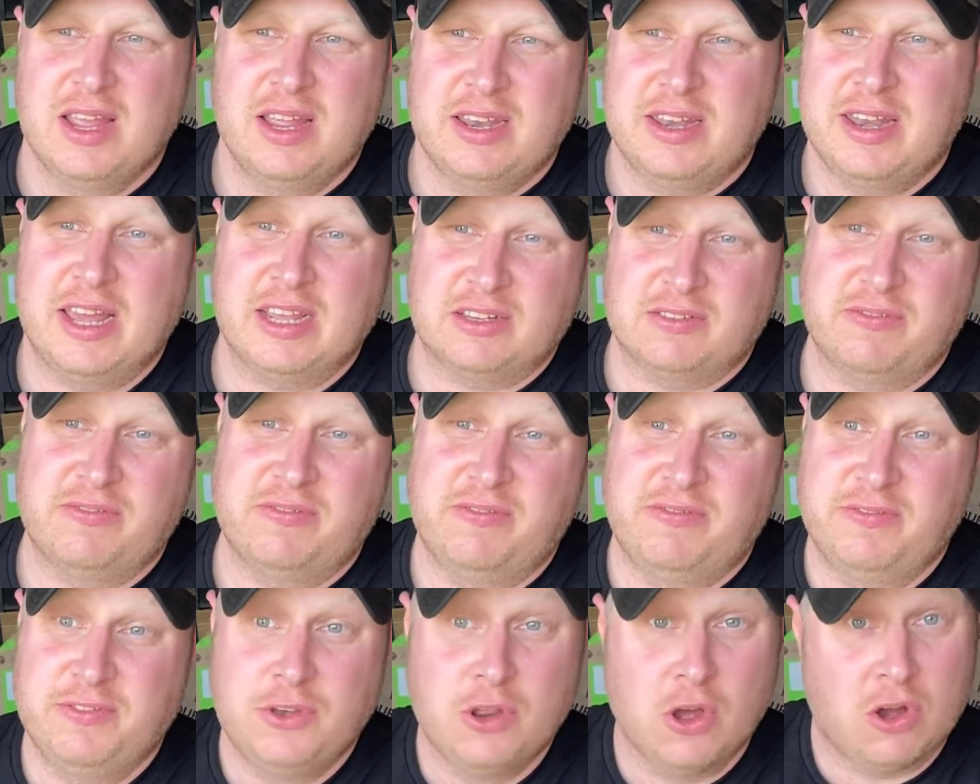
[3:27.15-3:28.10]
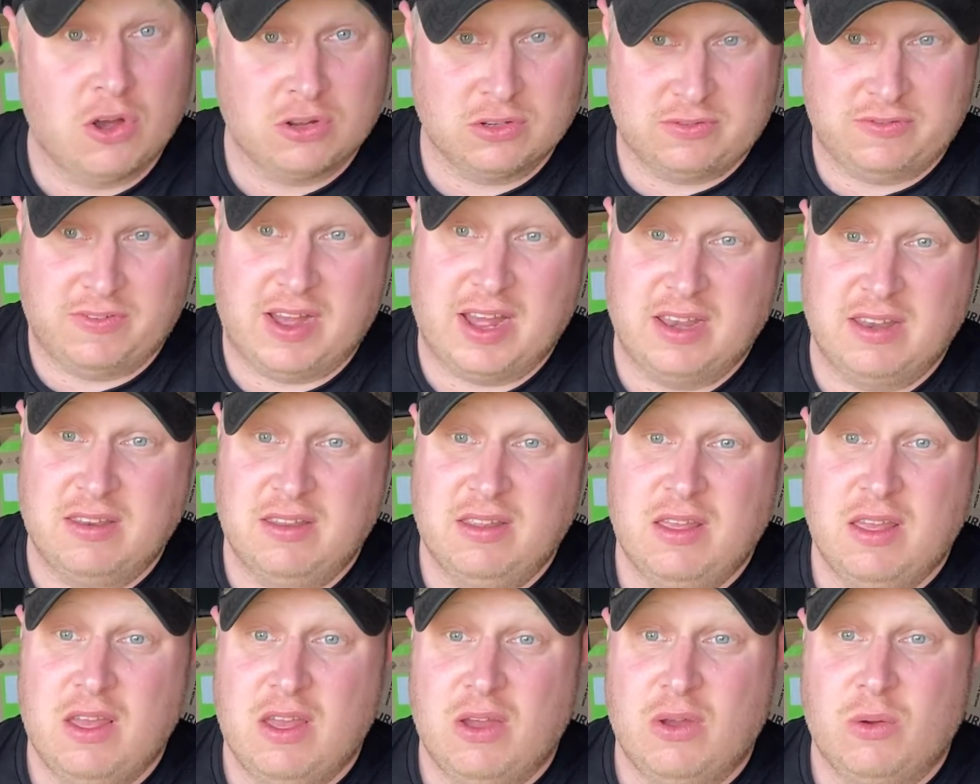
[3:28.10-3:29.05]
Next door's van,
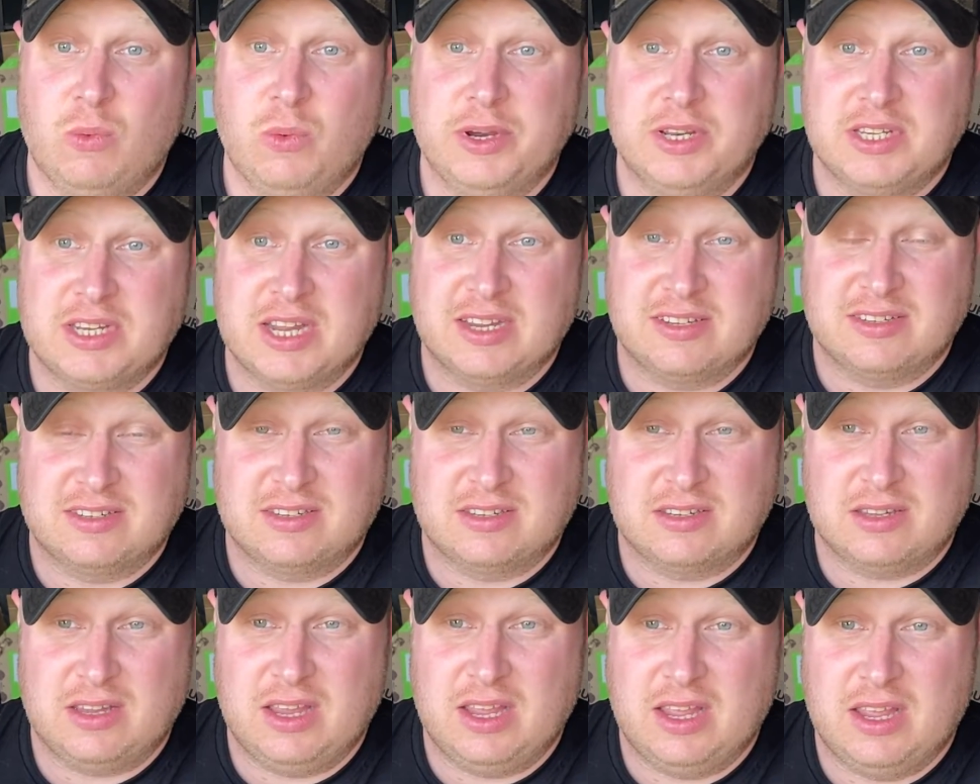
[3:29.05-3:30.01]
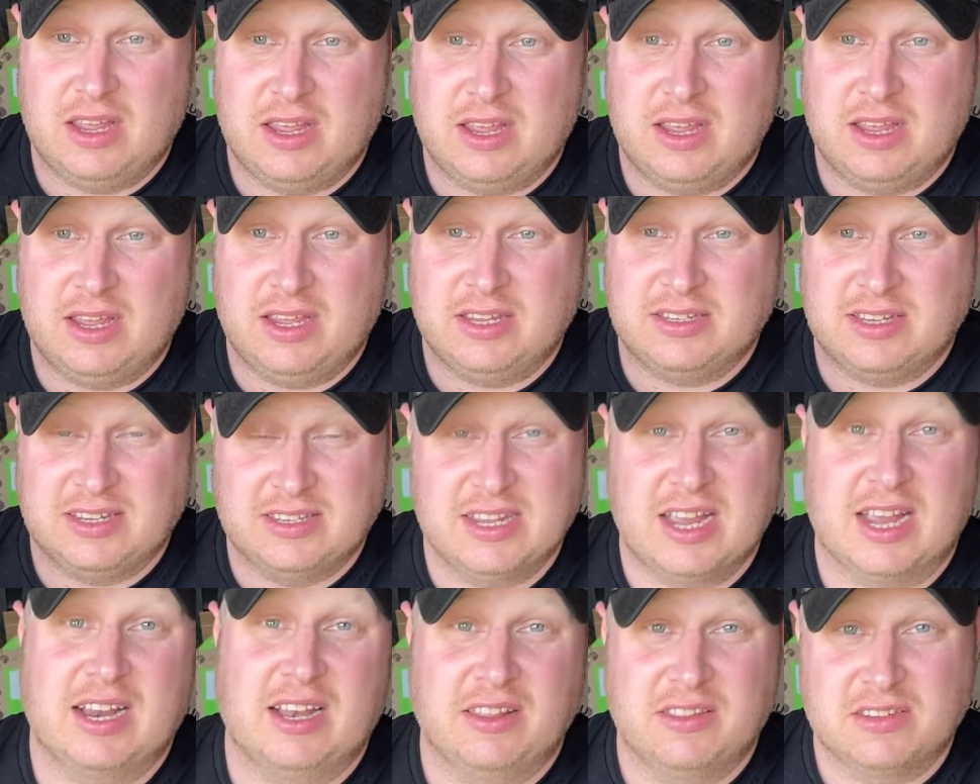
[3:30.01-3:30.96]
which is
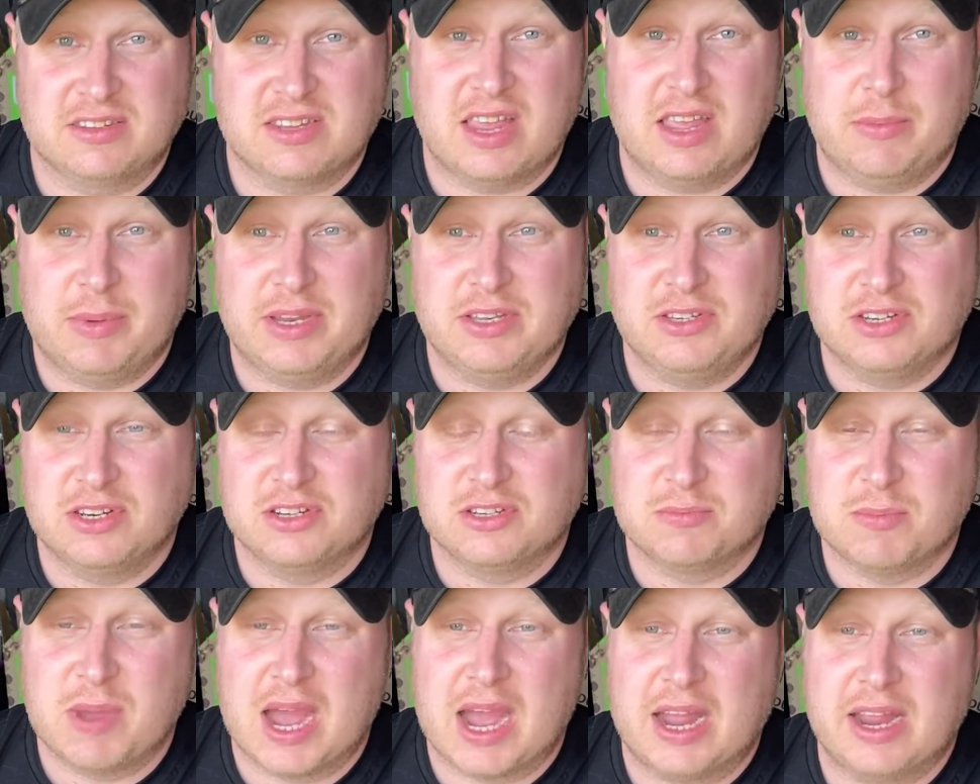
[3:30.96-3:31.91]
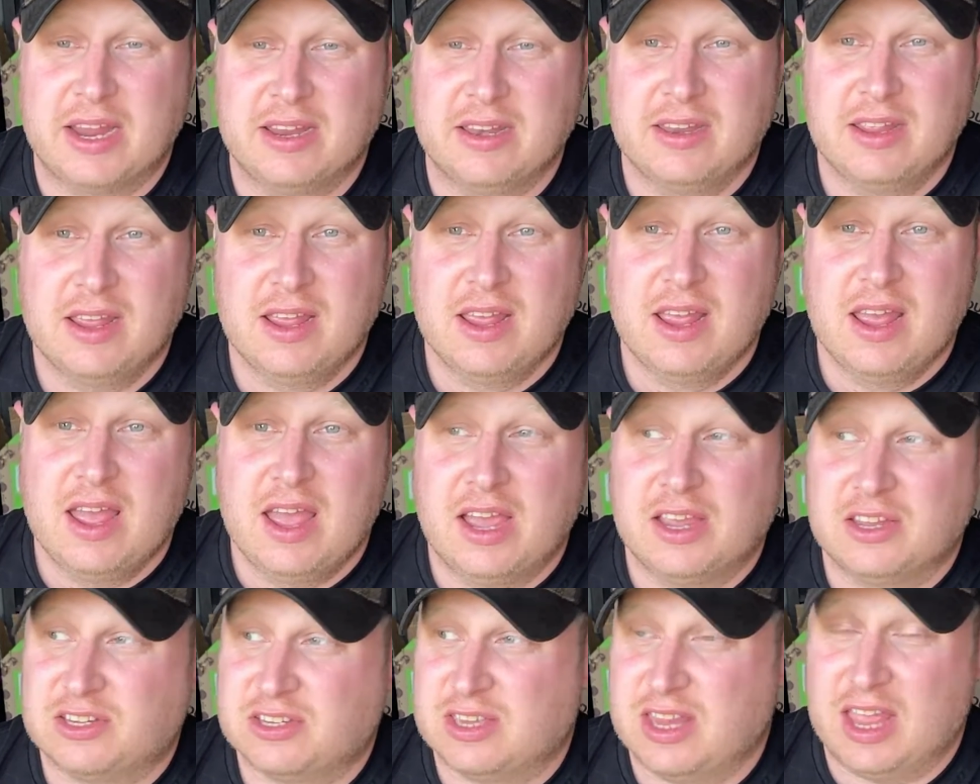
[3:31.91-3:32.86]
exactly the same engine as mine,
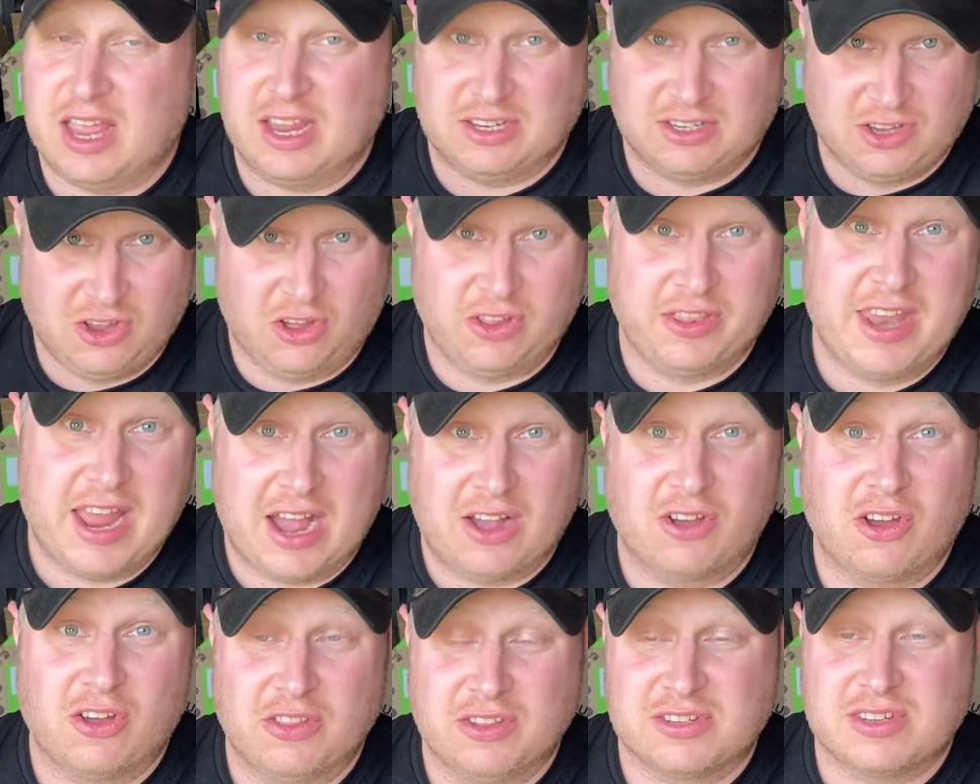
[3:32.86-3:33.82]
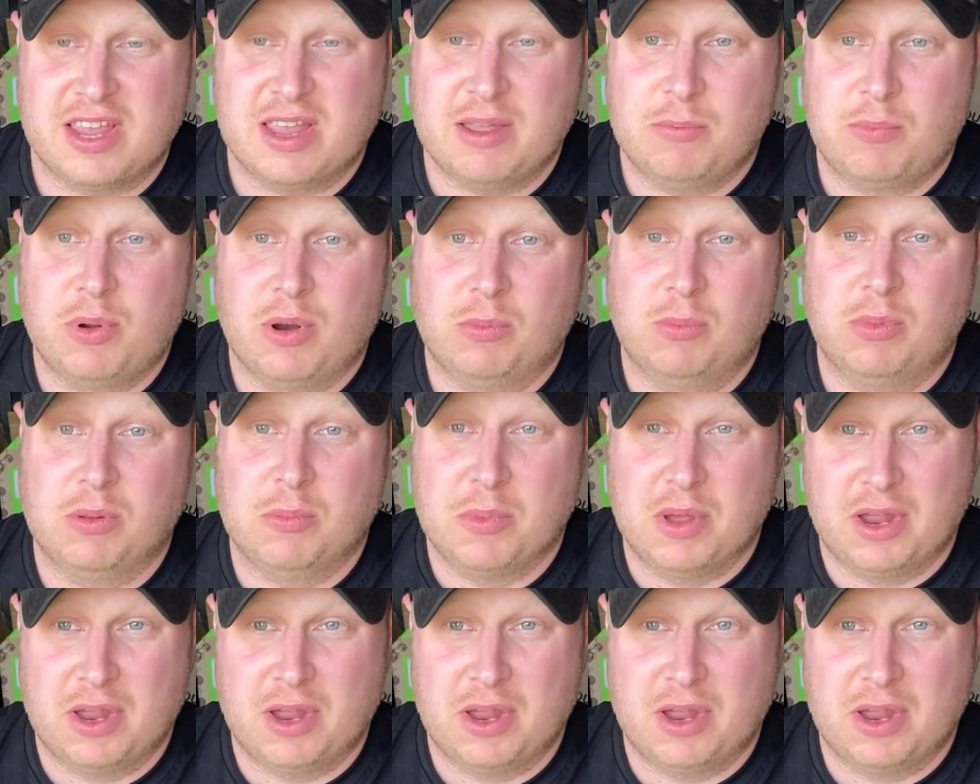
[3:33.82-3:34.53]
has now got the same problem.